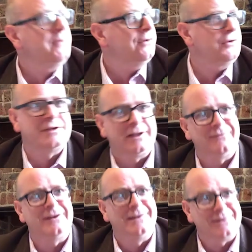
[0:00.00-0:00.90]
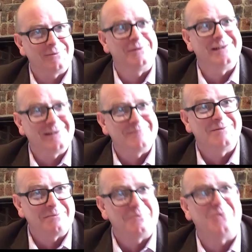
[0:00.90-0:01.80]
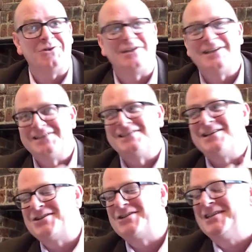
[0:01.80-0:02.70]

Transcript: We got lots of little fingers wanting to prod it and touch